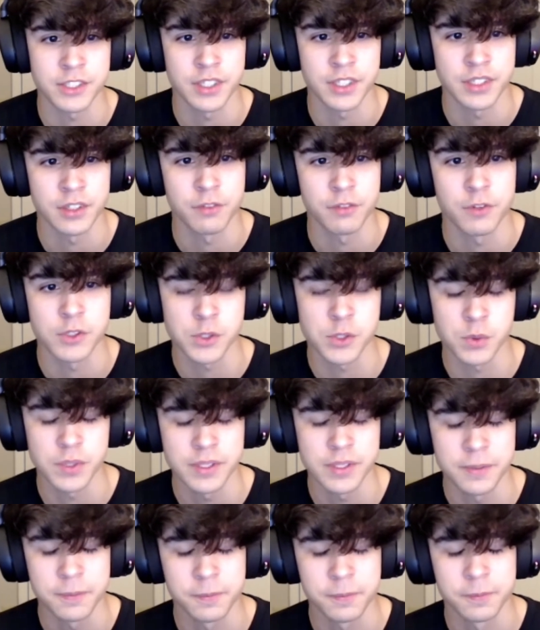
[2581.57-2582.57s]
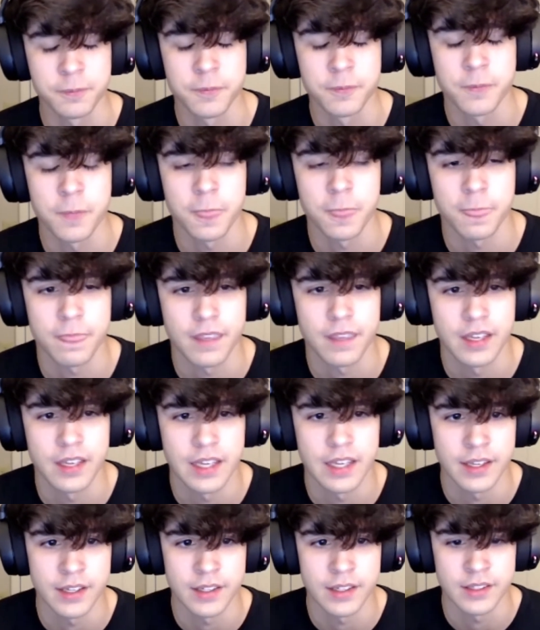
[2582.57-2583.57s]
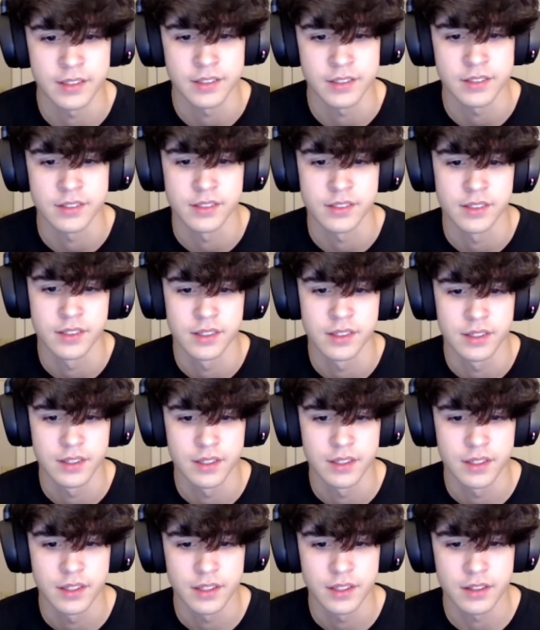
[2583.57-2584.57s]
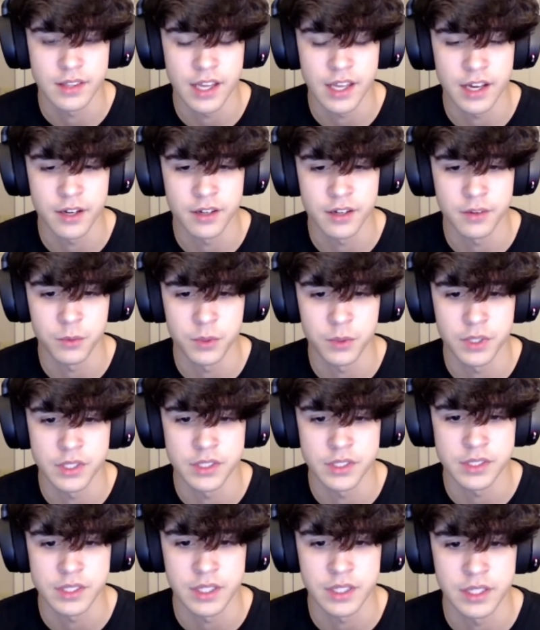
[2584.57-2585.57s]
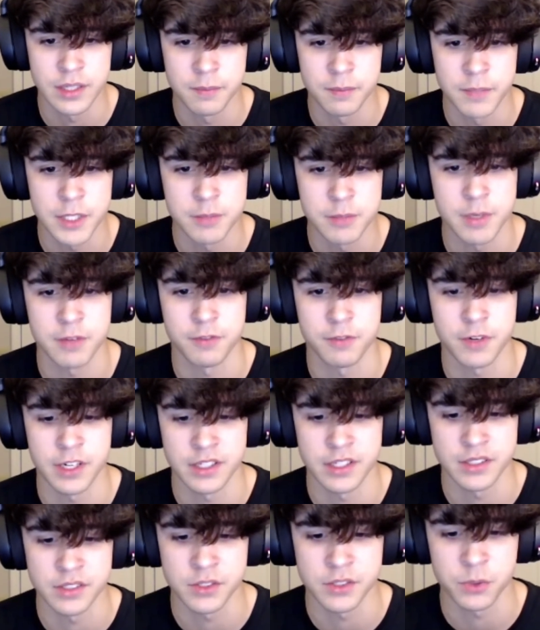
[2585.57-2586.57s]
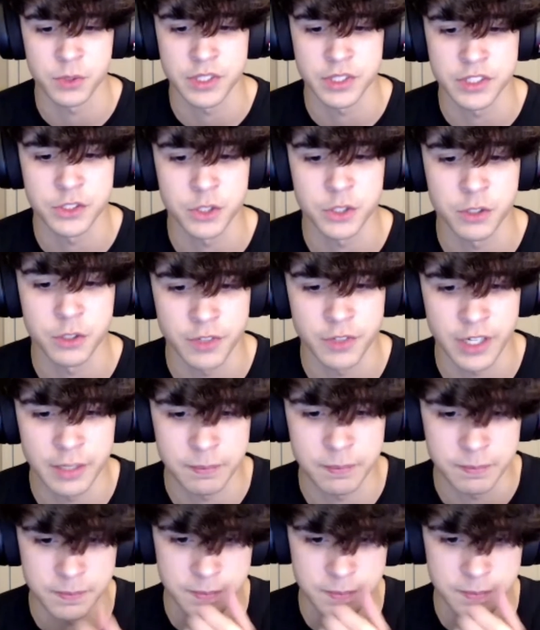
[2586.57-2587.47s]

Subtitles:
Con, the first one, and that was me and my friends. We drove up